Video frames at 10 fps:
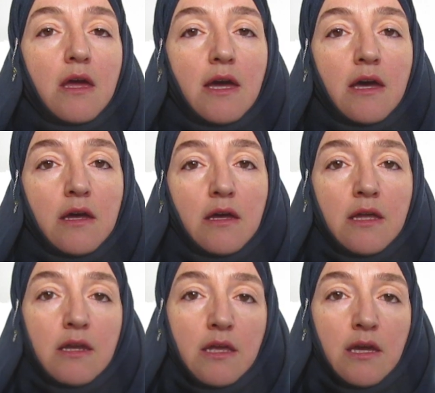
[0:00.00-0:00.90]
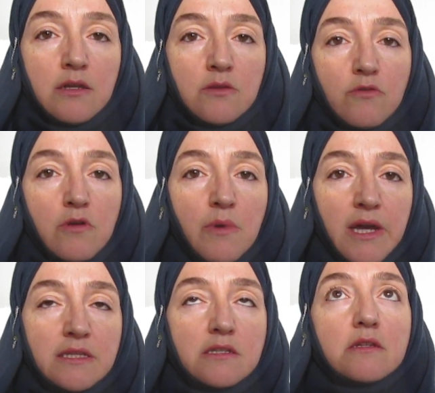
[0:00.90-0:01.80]
And again, a
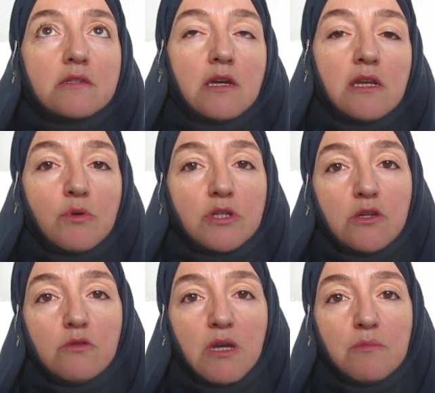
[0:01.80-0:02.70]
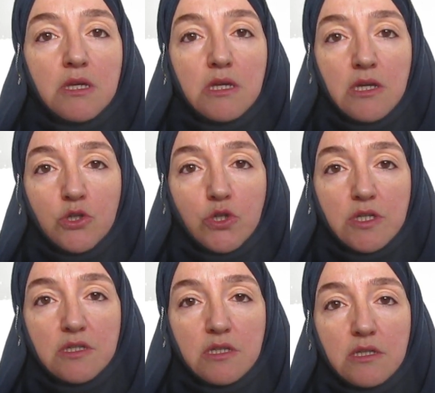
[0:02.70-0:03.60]
reminder to anybody who may be
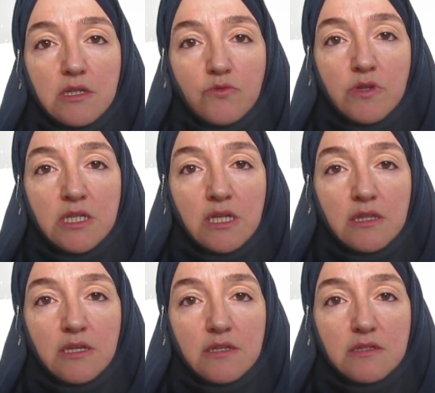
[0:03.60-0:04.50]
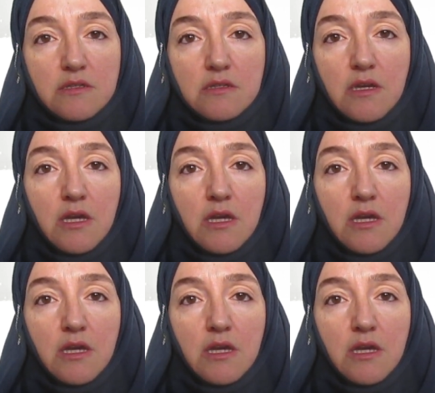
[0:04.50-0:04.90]
interested in reading this.